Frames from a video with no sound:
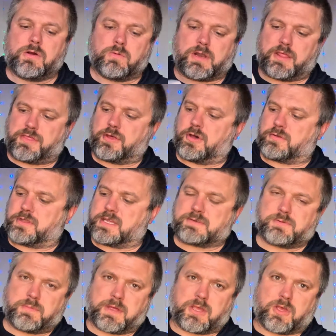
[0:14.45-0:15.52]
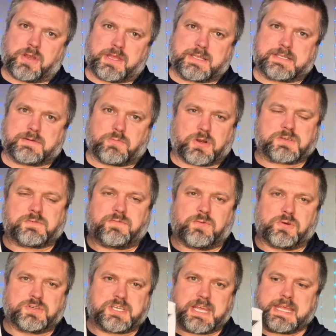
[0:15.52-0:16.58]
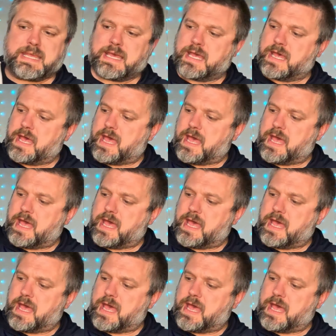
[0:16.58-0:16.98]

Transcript: What I thought this would be good is it works with 4G,